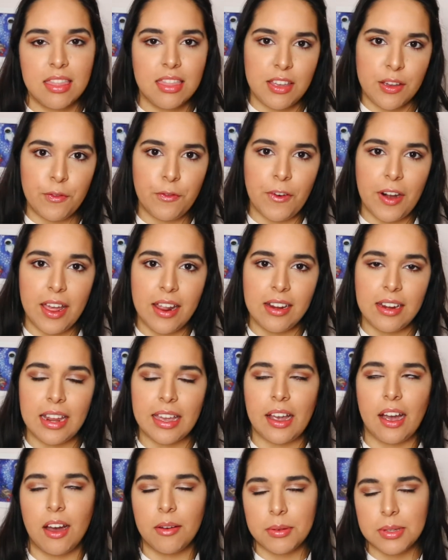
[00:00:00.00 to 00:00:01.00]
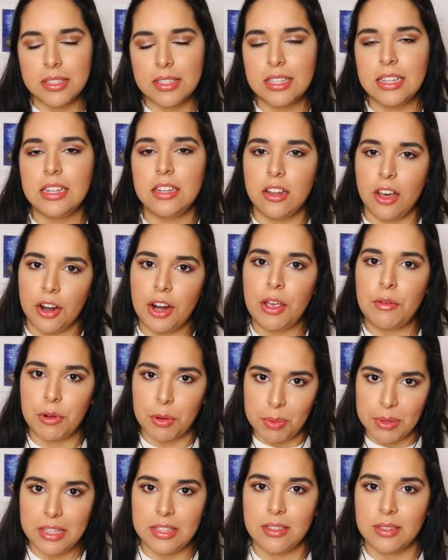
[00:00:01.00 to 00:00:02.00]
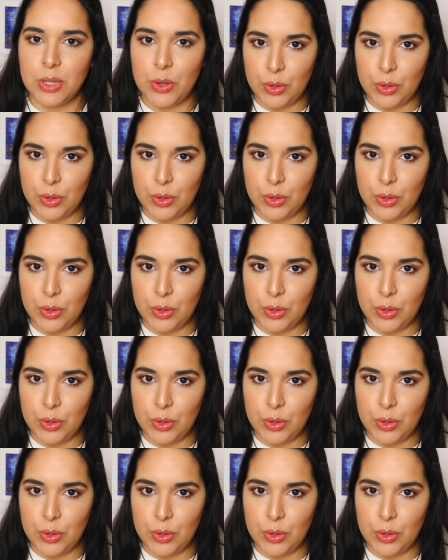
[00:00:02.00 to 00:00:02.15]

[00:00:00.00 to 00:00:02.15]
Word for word: different like obviously not every piece is